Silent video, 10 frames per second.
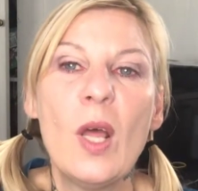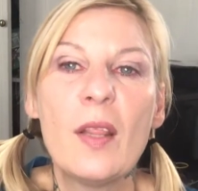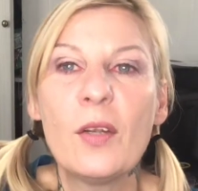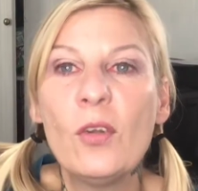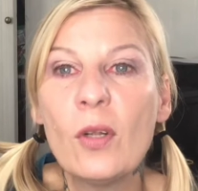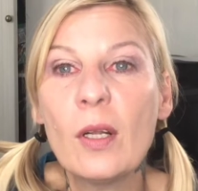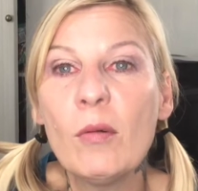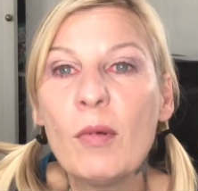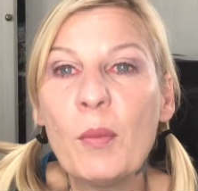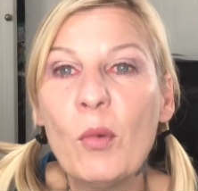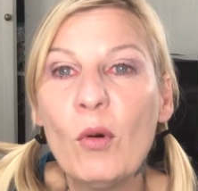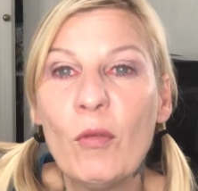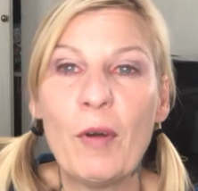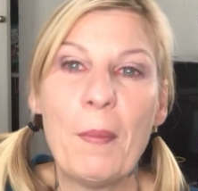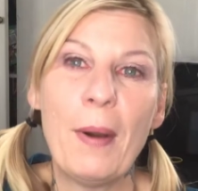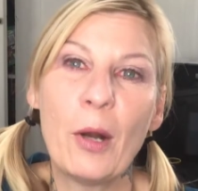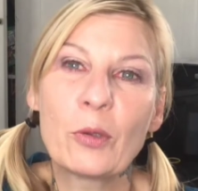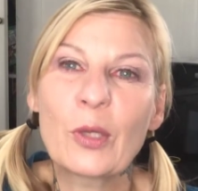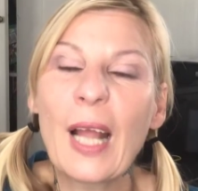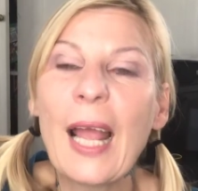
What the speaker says: that you can remove a boundary